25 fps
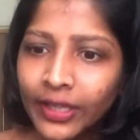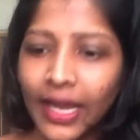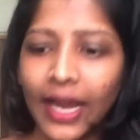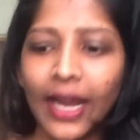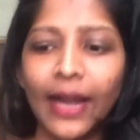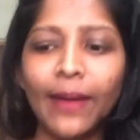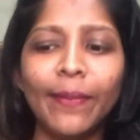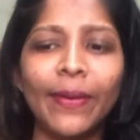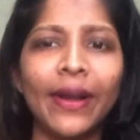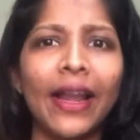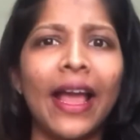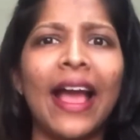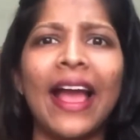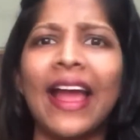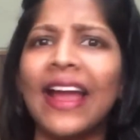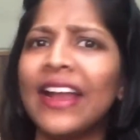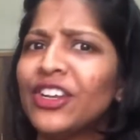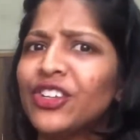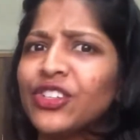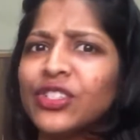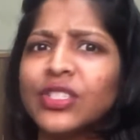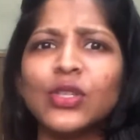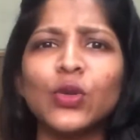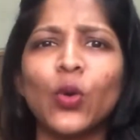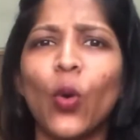that, but I had
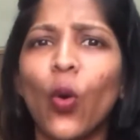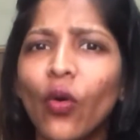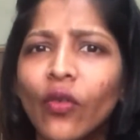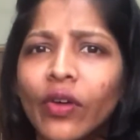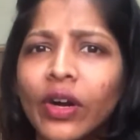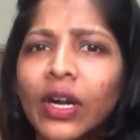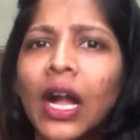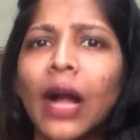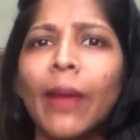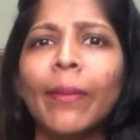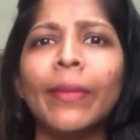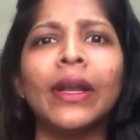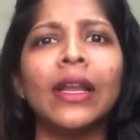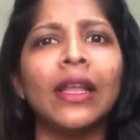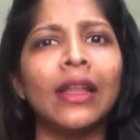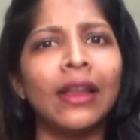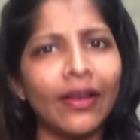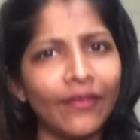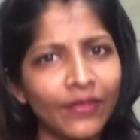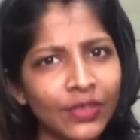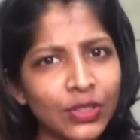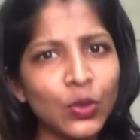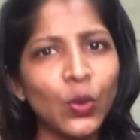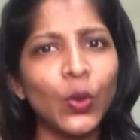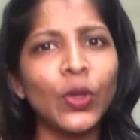just overcome it and I
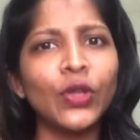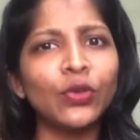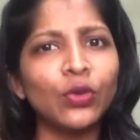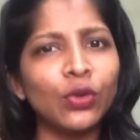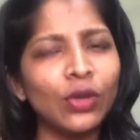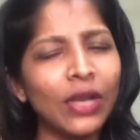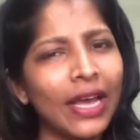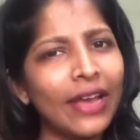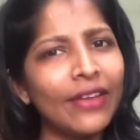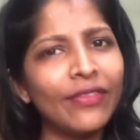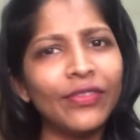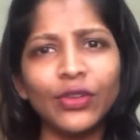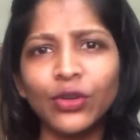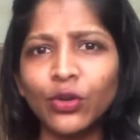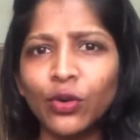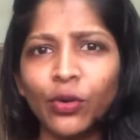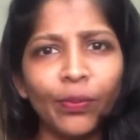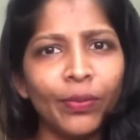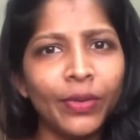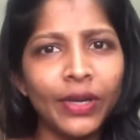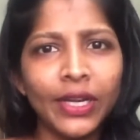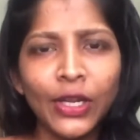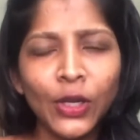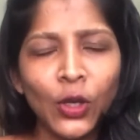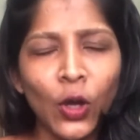was going through life
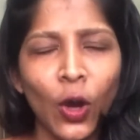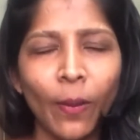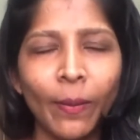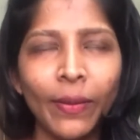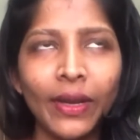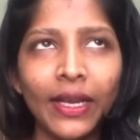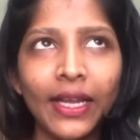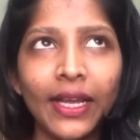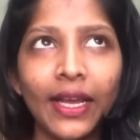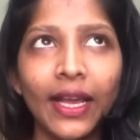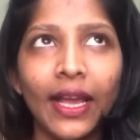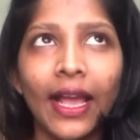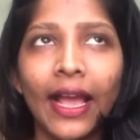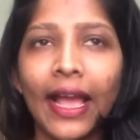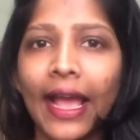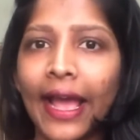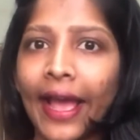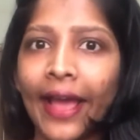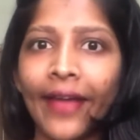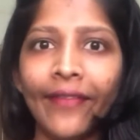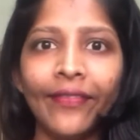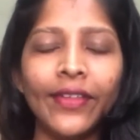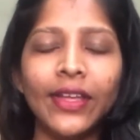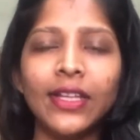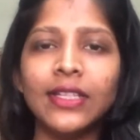pretty normally,
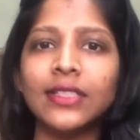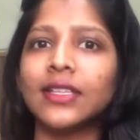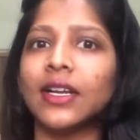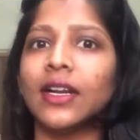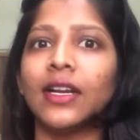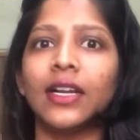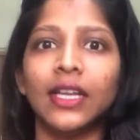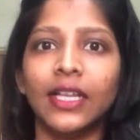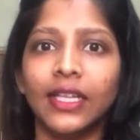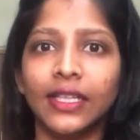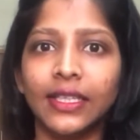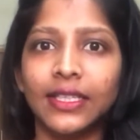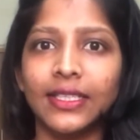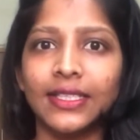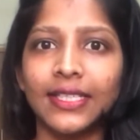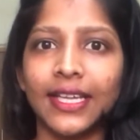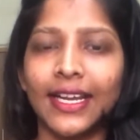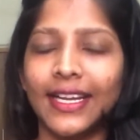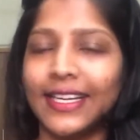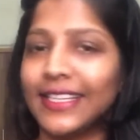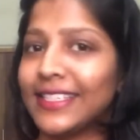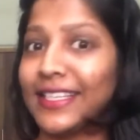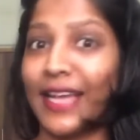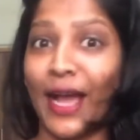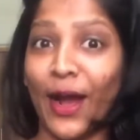and then suddenly this
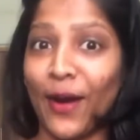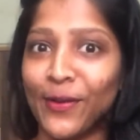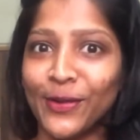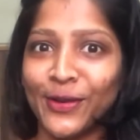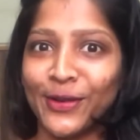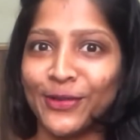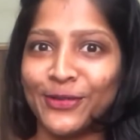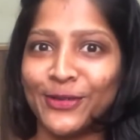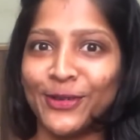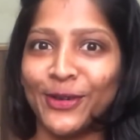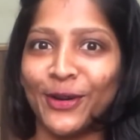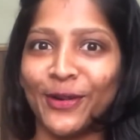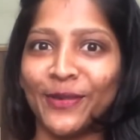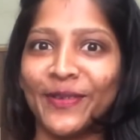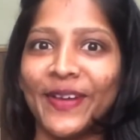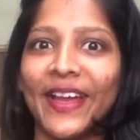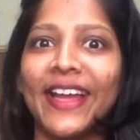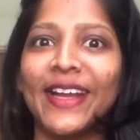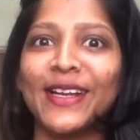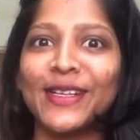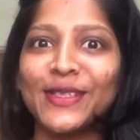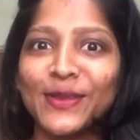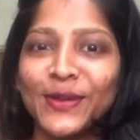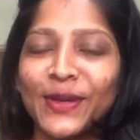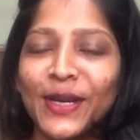hits out of
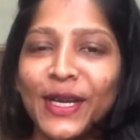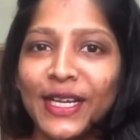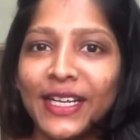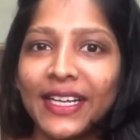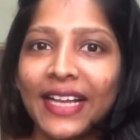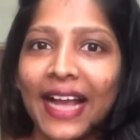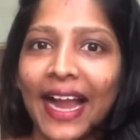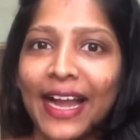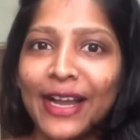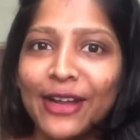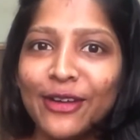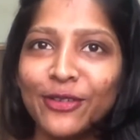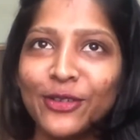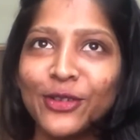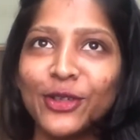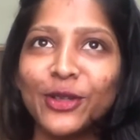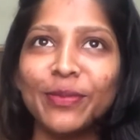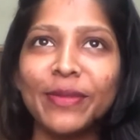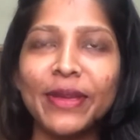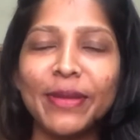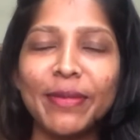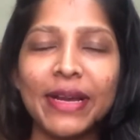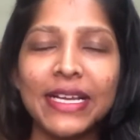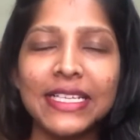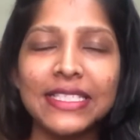nowhere. So it kind of took
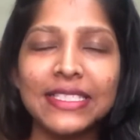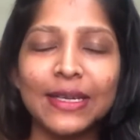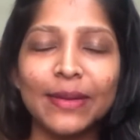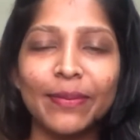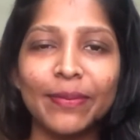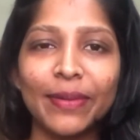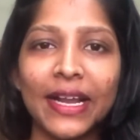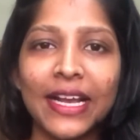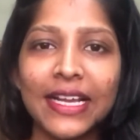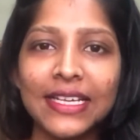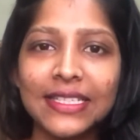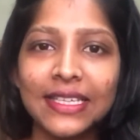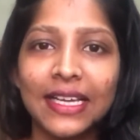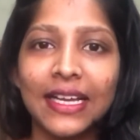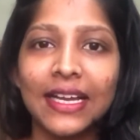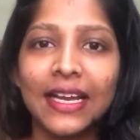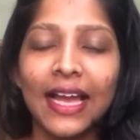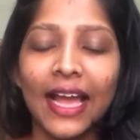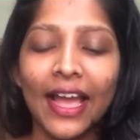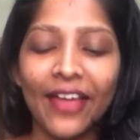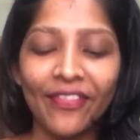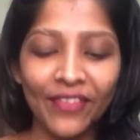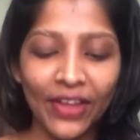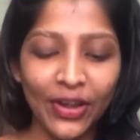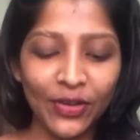me by surprise,
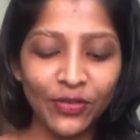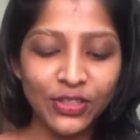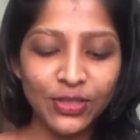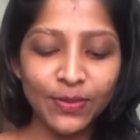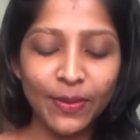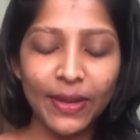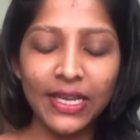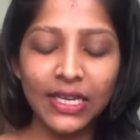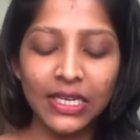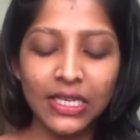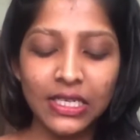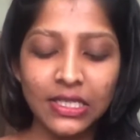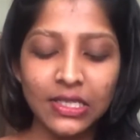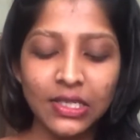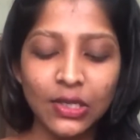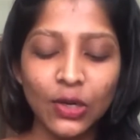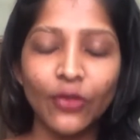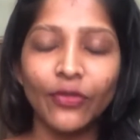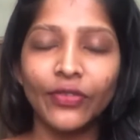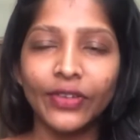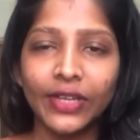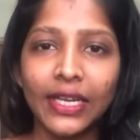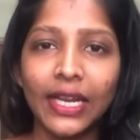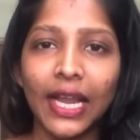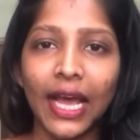and that was my reason
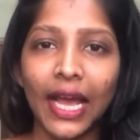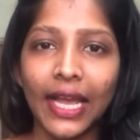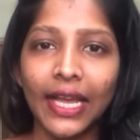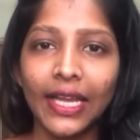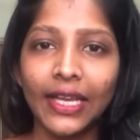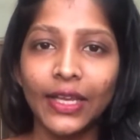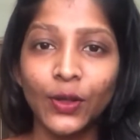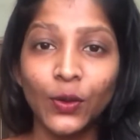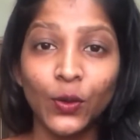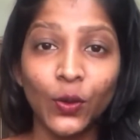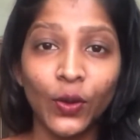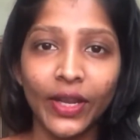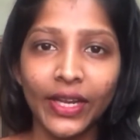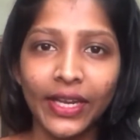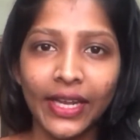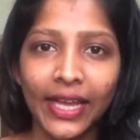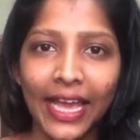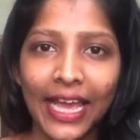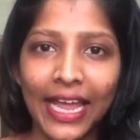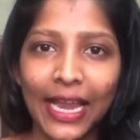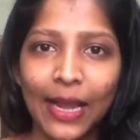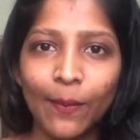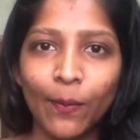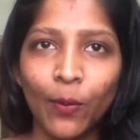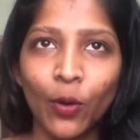of denying any
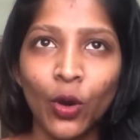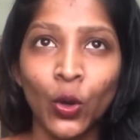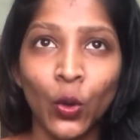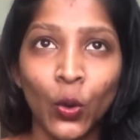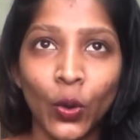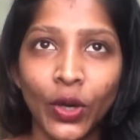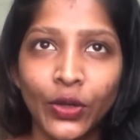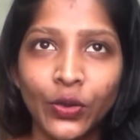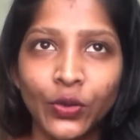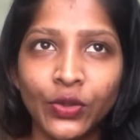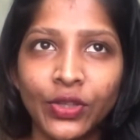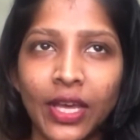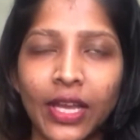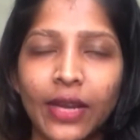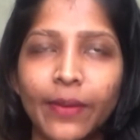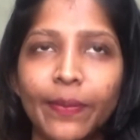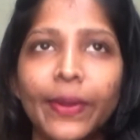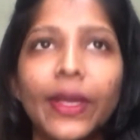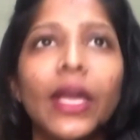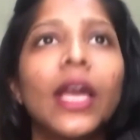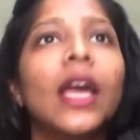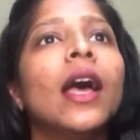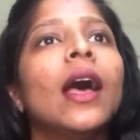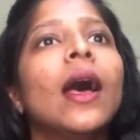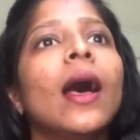help or going to
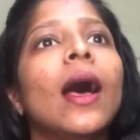therapy.